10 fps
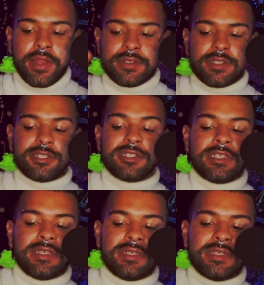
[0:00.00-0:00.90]
The,
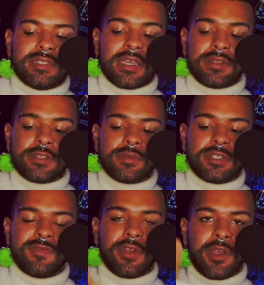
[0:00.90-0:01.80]
the, the
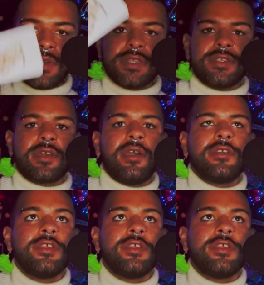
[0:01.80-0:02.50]
swords, Virgo, is a card.